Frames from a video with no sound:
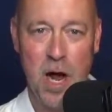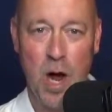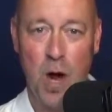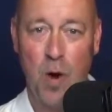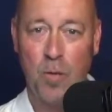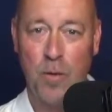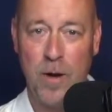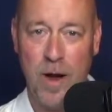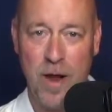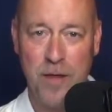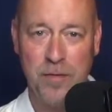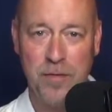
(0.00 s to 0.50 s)

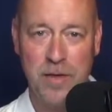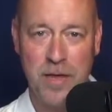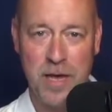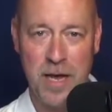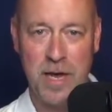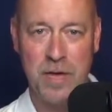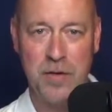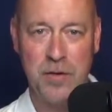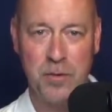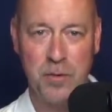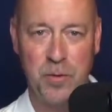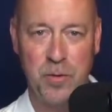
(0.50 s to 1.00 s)
around the
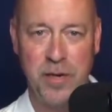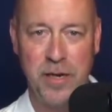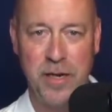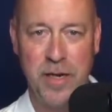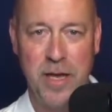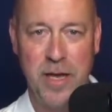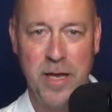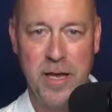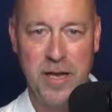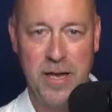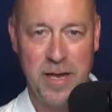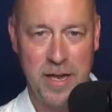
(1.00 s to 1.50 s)
country
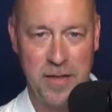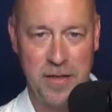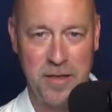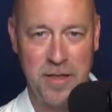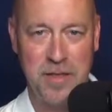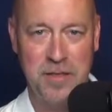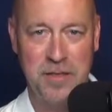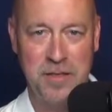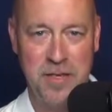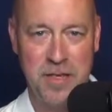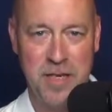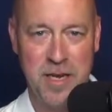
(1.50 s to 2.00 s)
in the
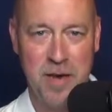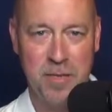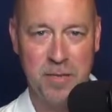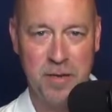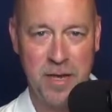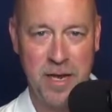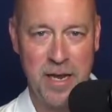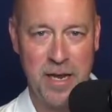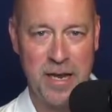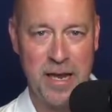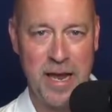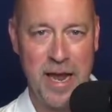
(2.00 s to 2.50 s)

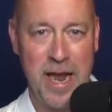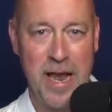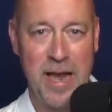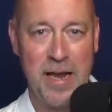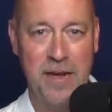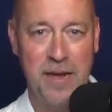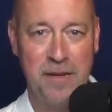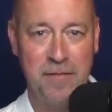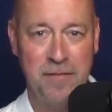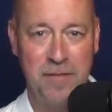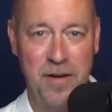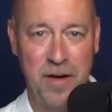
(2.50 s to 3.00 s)
NCAA
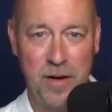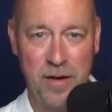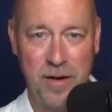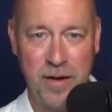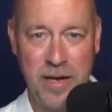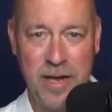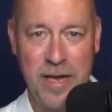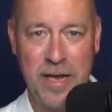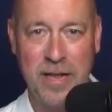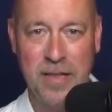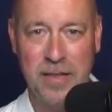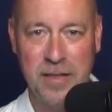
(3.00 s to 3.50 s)
and at
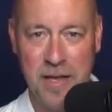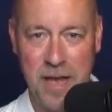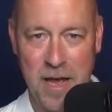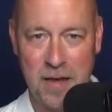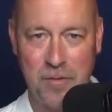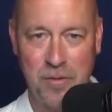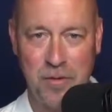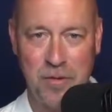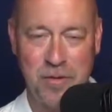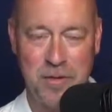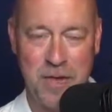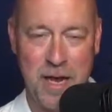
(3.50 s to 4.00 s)
varying
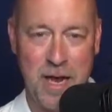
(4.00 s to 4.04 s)
levels.